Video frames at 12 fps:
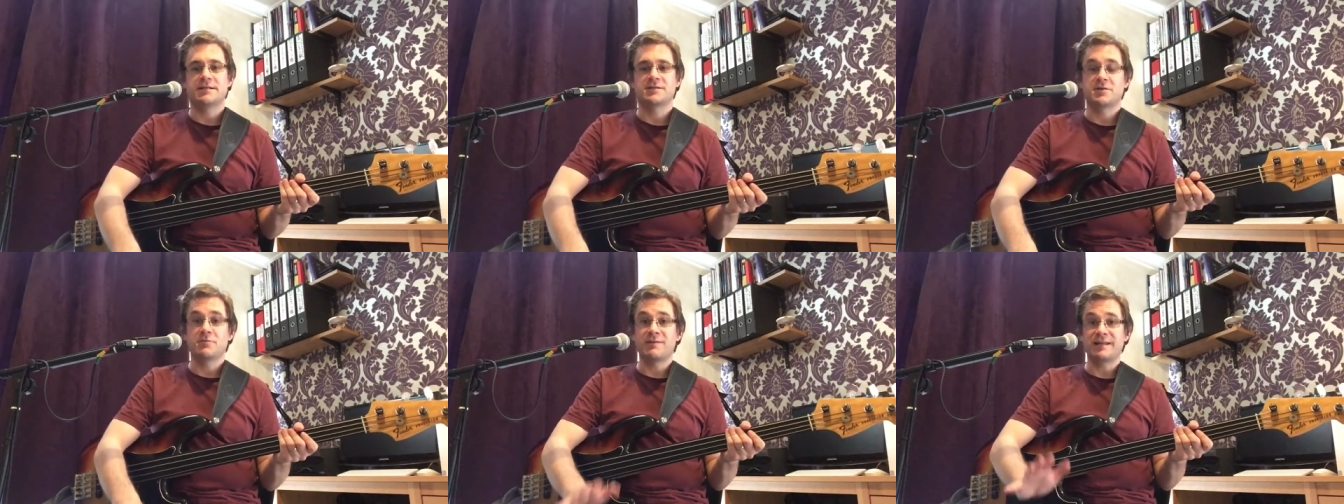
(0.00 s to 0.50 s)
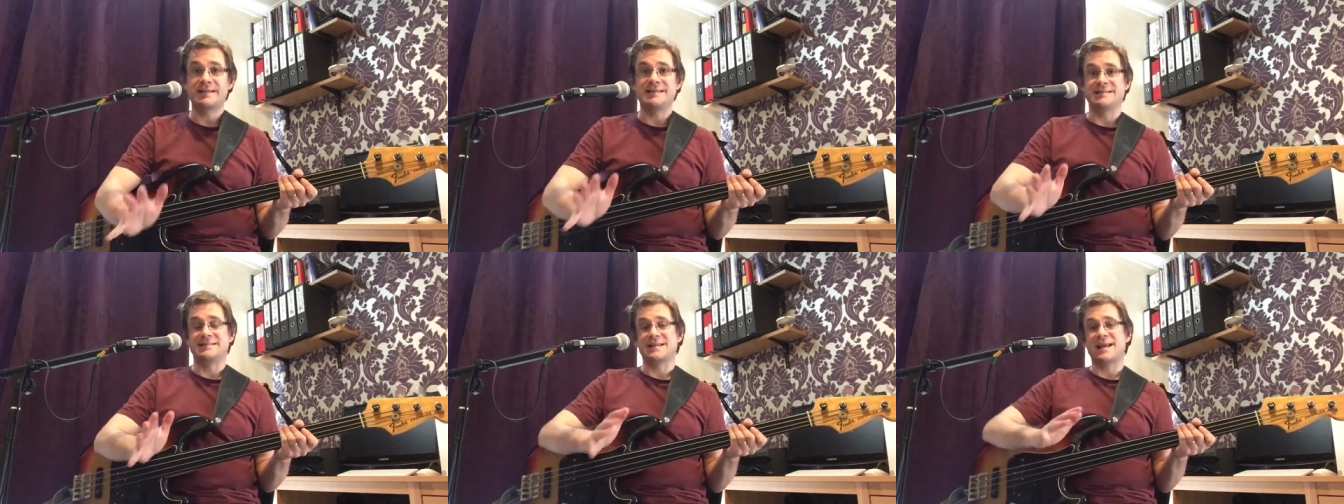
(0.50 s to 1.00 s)
So
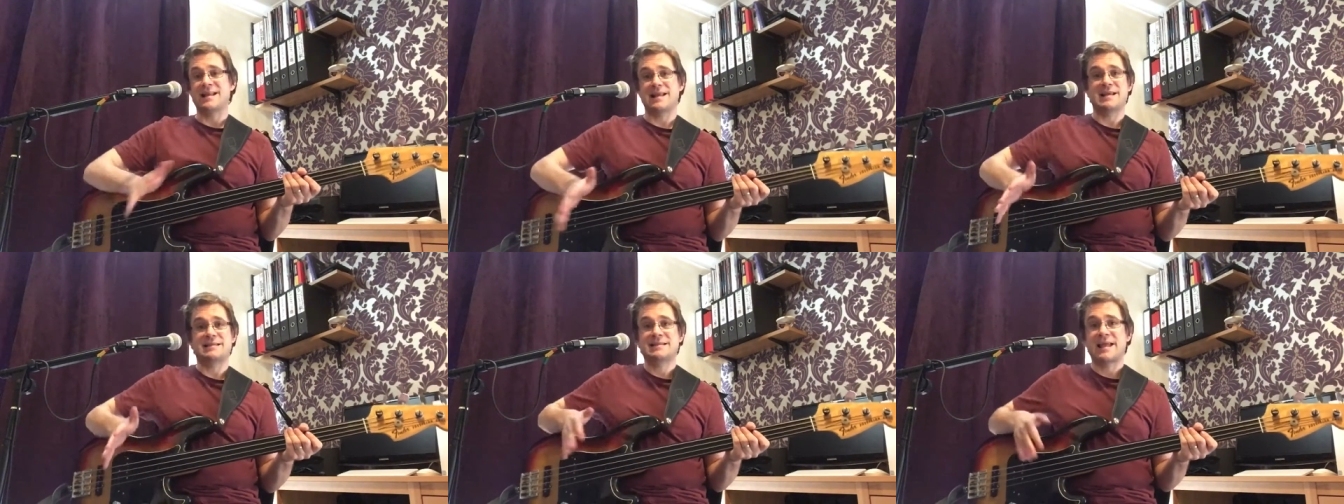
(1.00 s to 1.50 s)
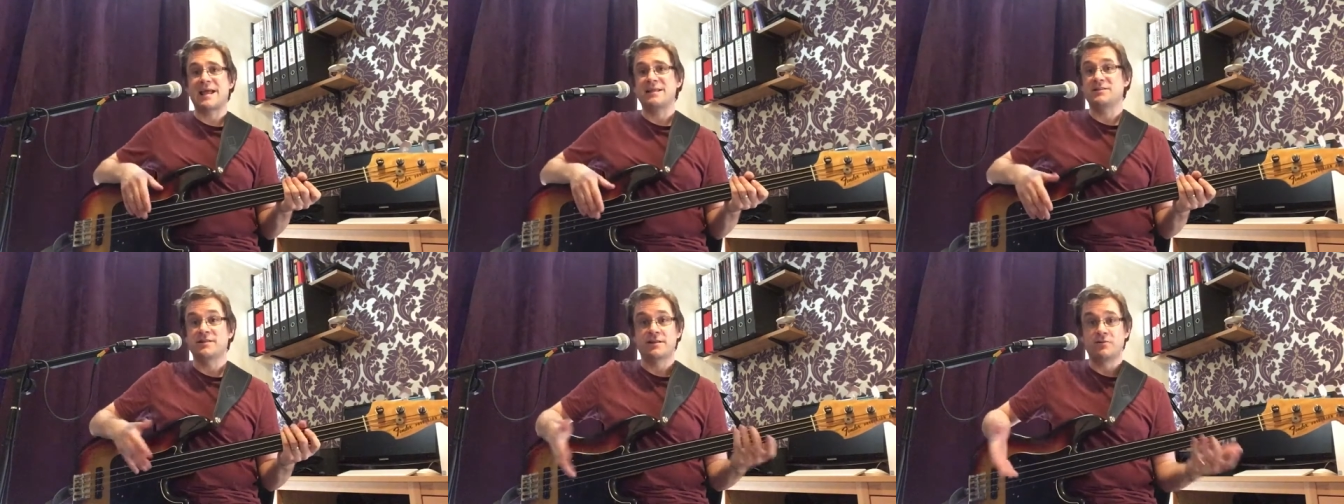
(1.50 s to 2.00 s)
please get a
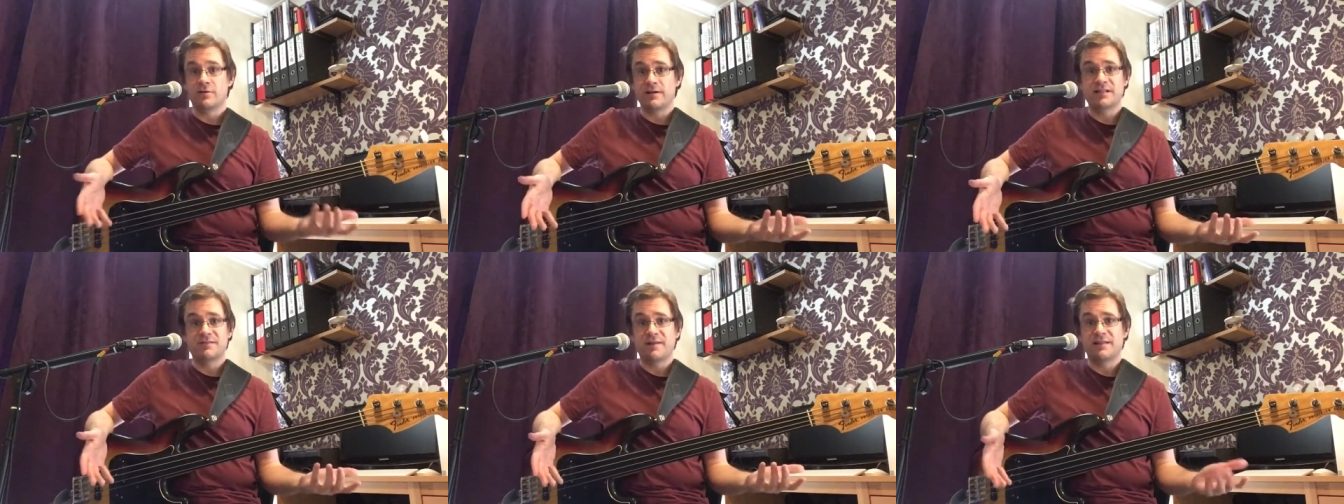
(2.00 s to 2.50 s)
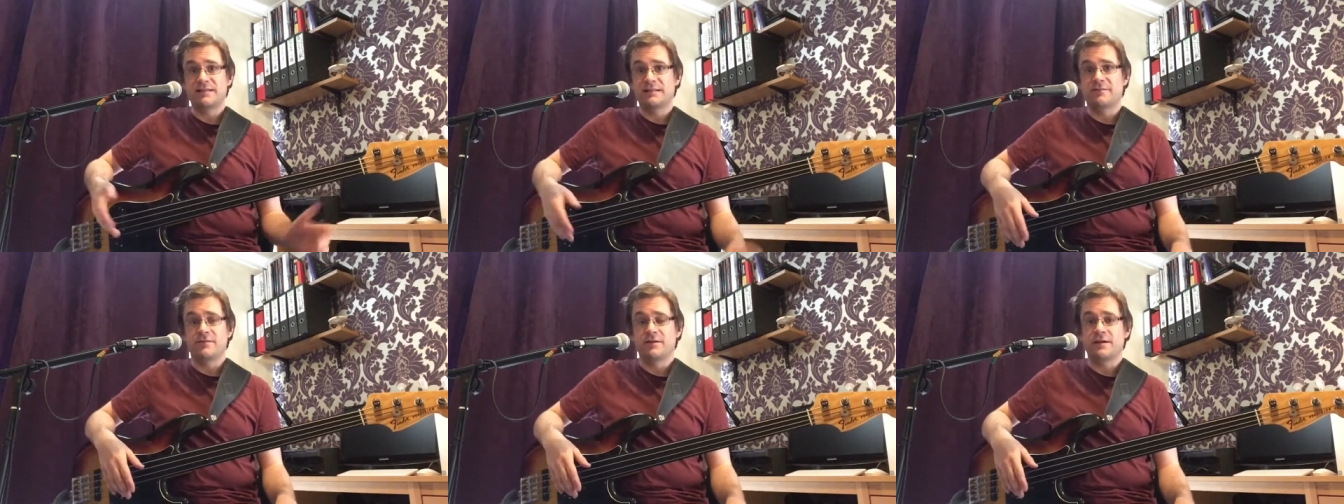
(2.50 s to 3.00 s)
stand. They're not
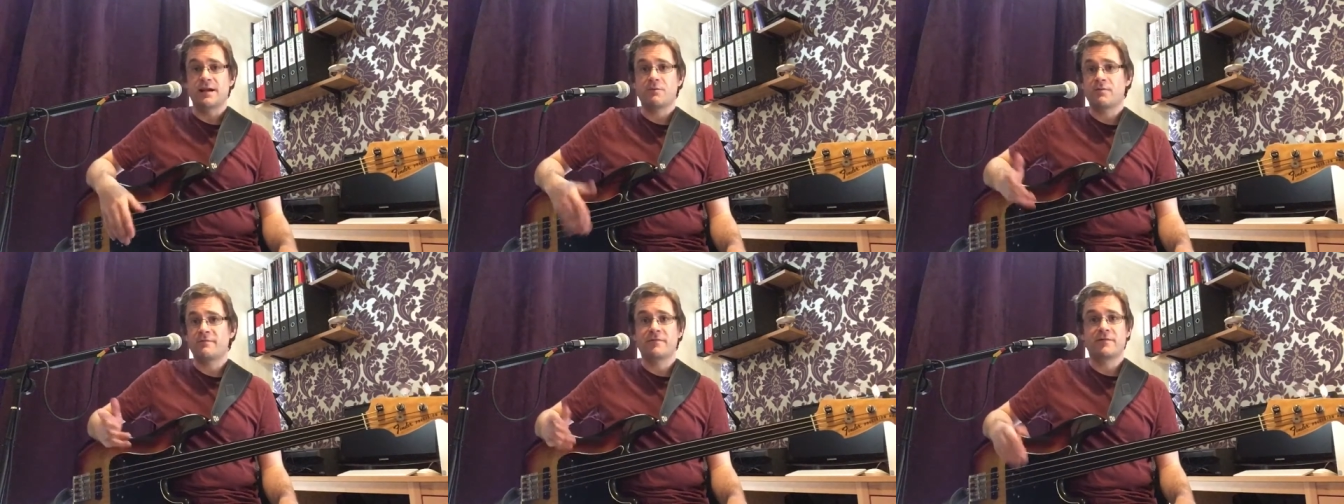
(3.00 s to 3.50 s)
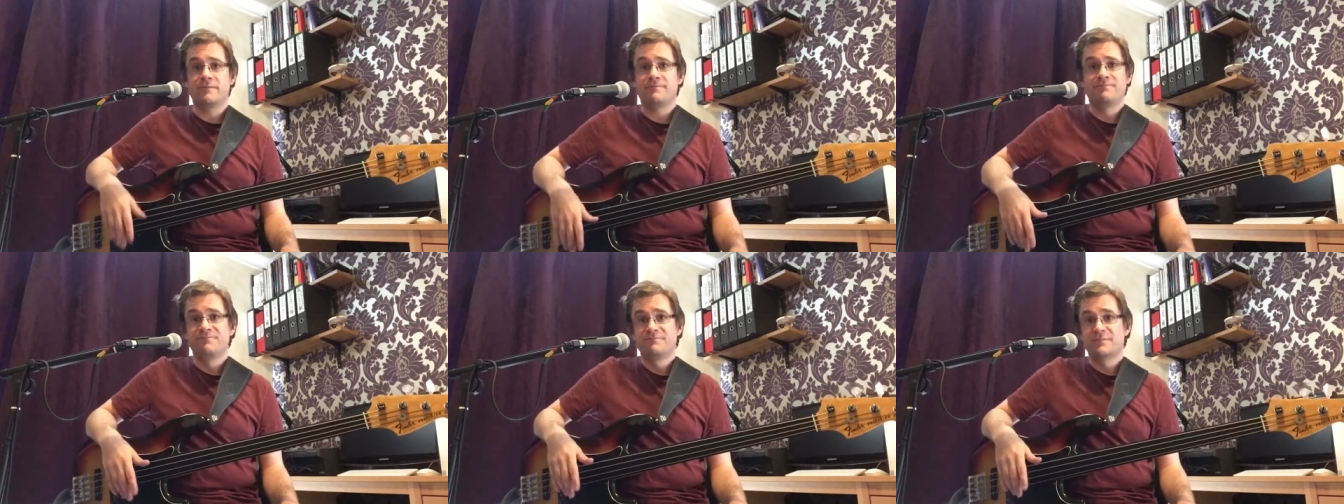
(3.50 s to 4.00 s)
expensive. You can get one for
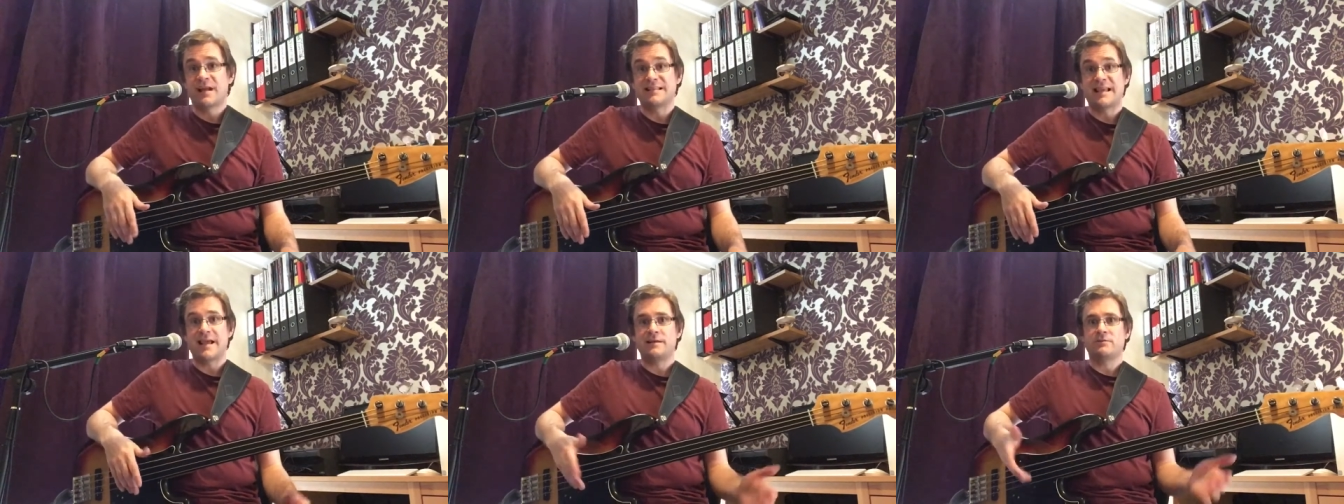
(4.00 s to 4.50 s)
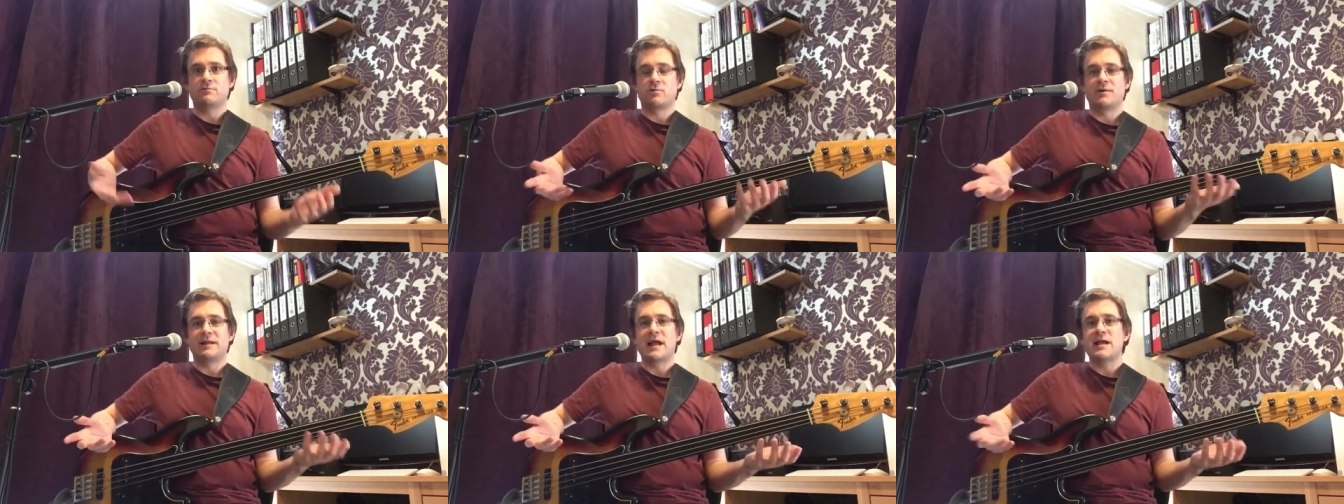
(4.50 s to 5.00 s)
a tenner
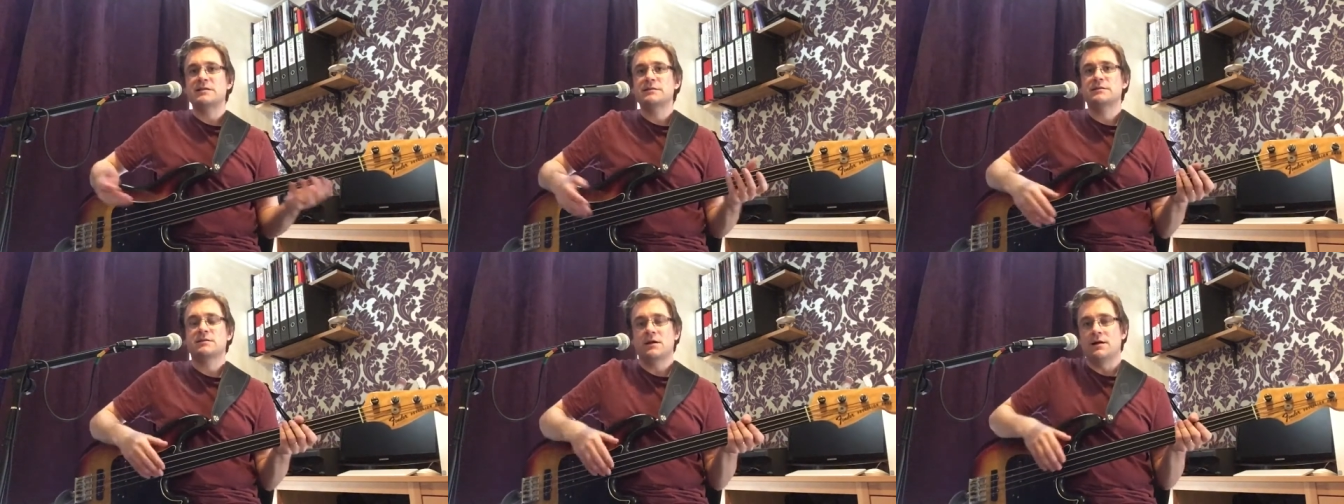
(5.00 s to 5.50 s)
or less,